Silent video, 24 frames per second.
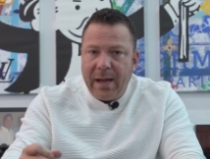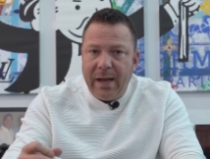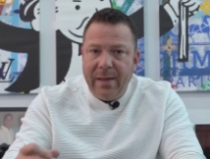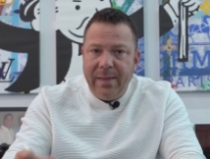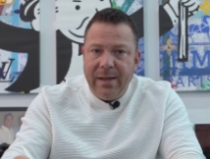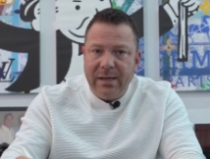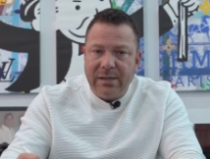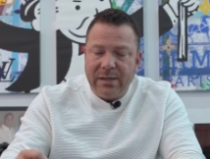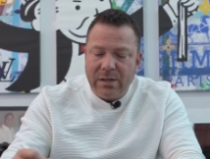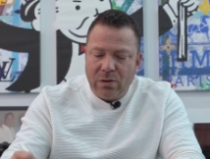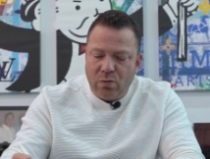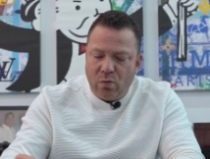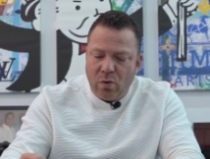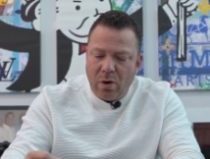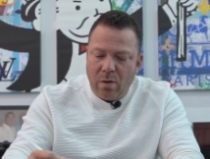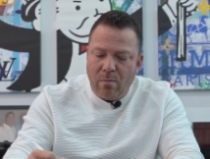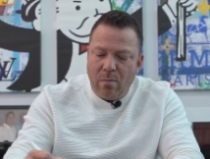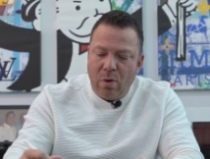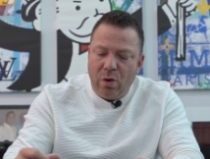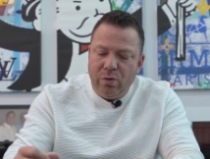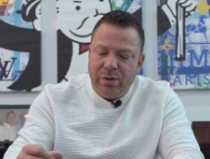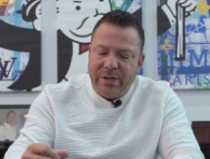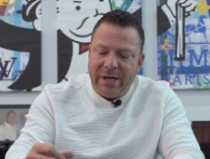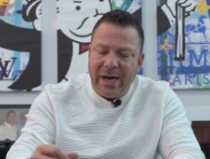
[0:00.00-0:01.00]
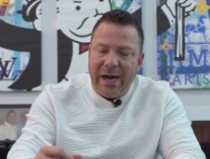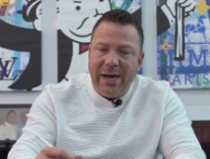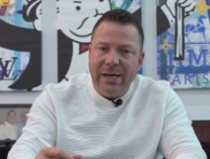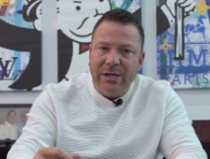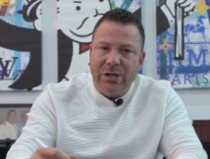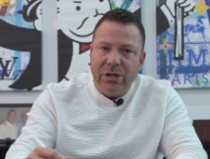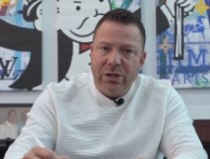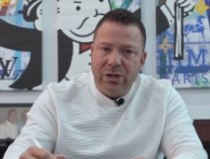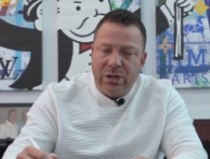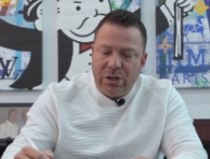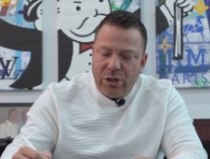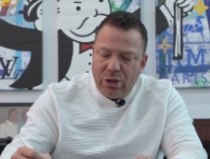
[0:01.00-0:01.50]
And this is where most
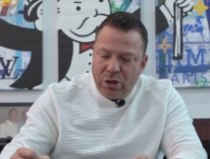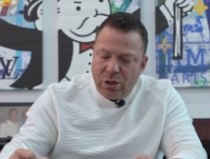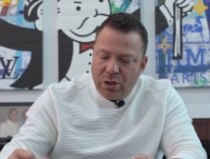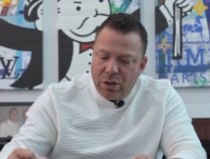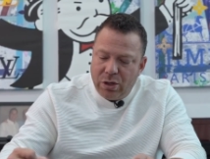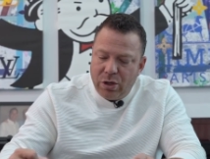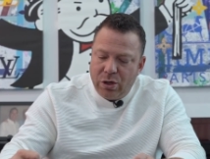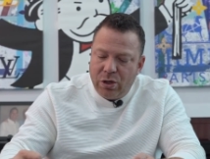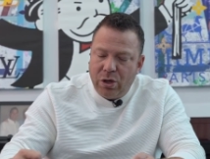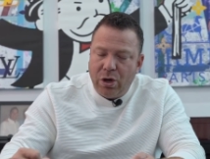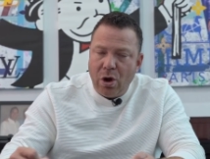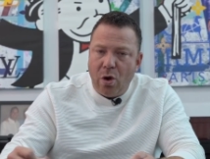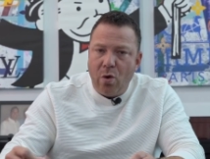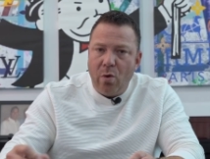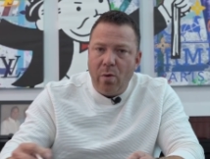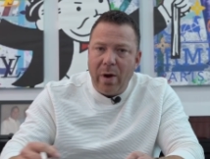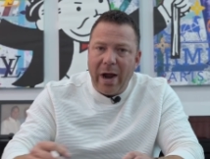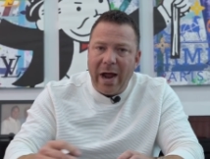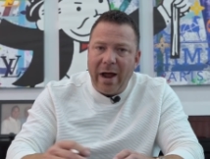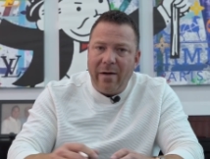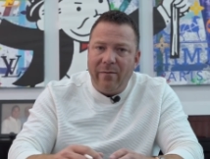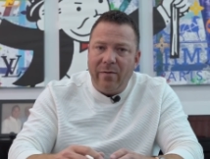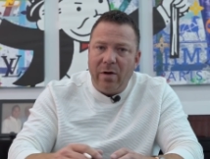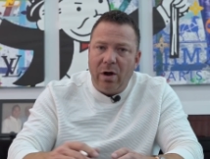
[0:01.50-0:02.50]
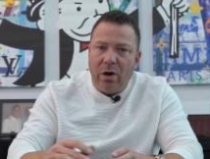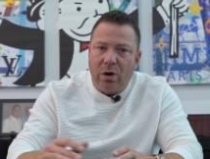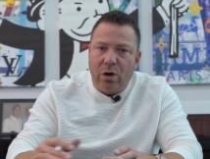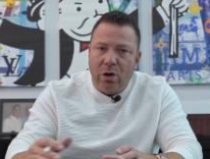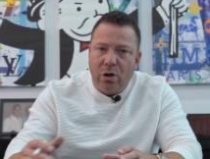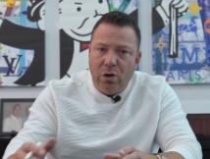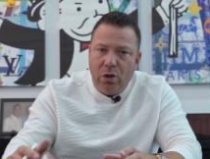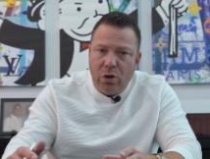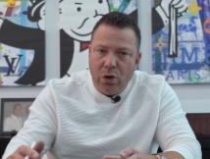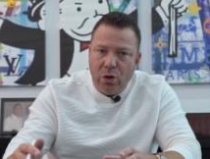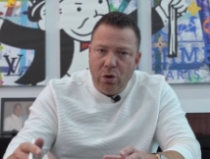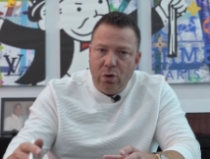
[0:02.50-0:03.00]
agents don't have a
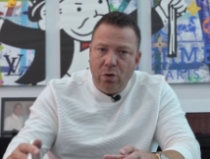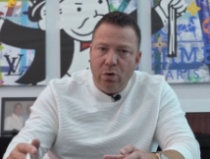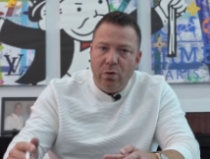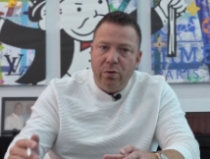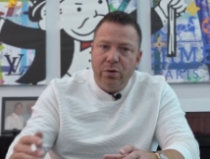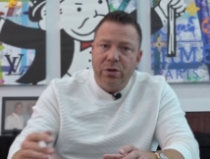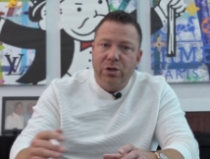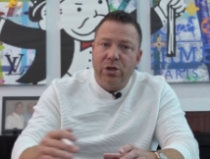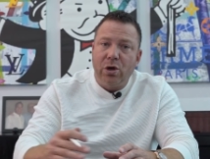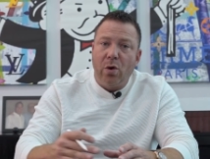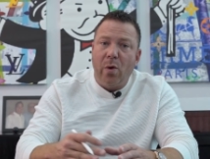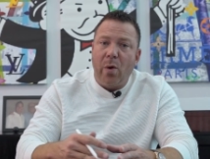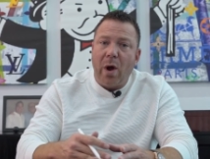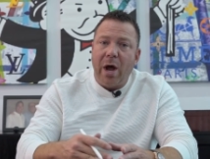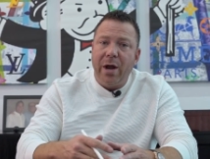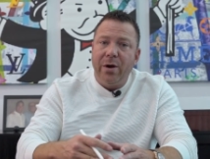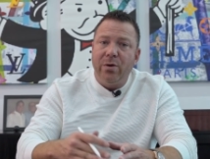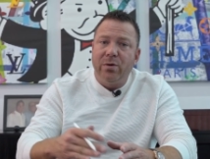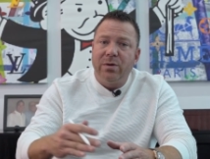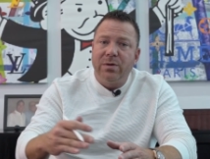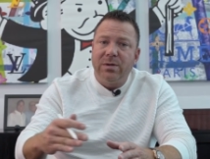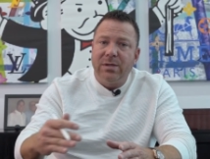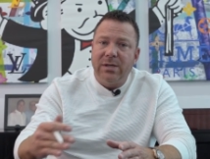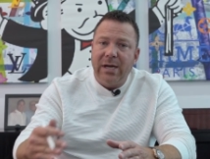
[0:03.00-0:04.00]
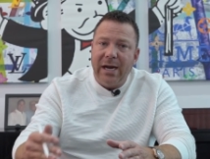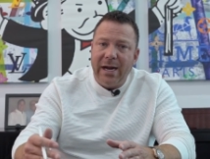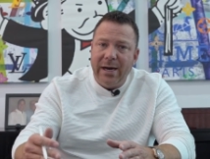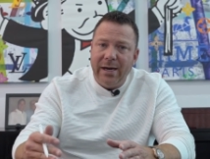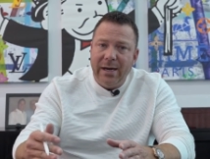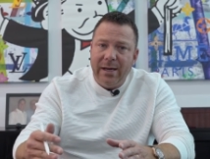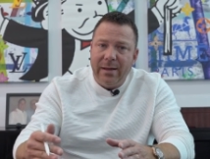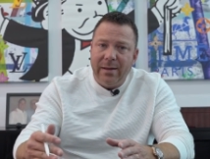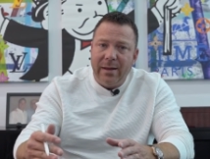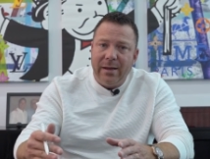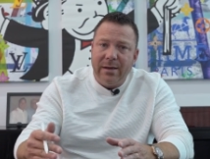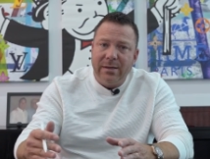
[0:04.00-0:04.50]
clue. So
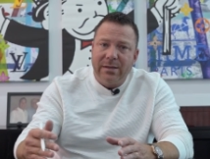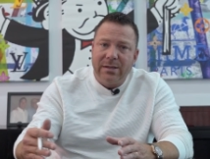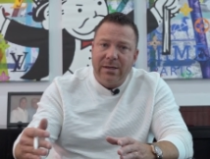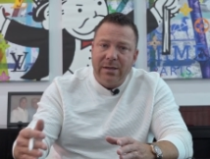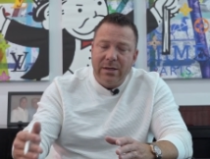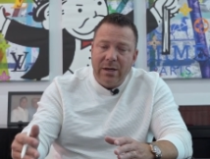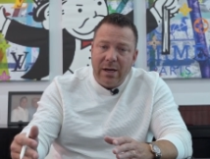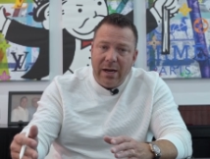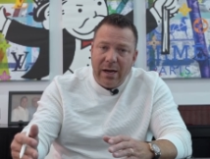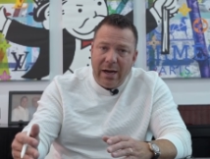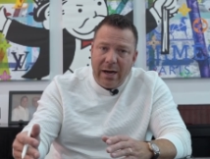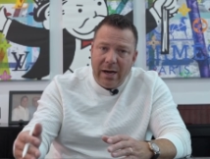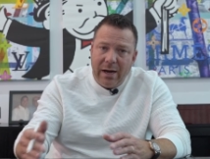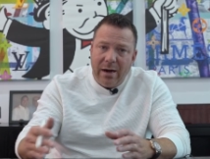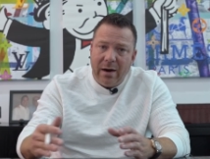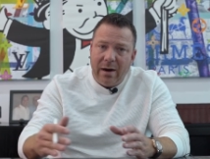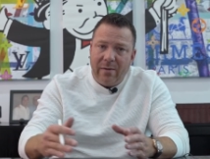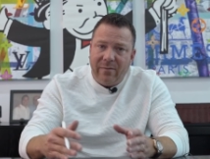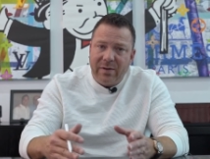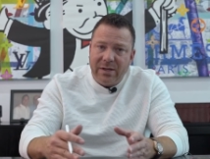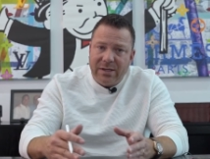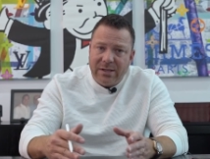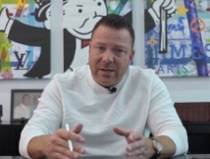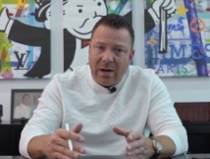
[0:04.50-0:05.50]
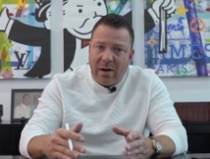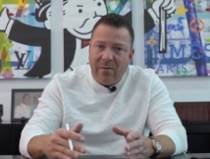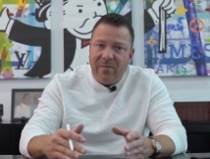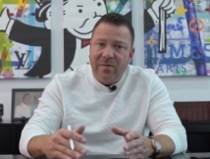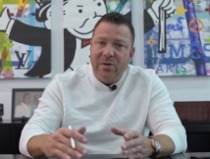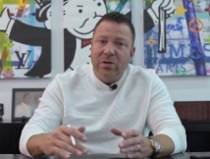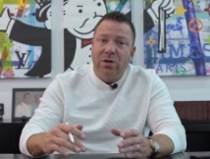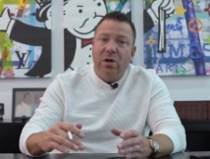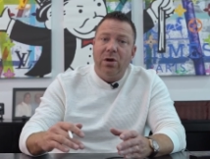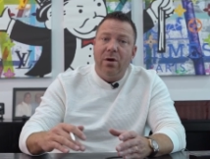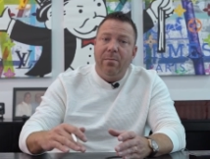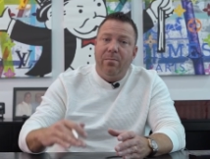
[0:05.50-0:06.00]
understanding this in and of itself
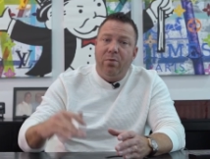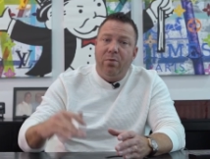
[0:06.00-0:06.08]
is going to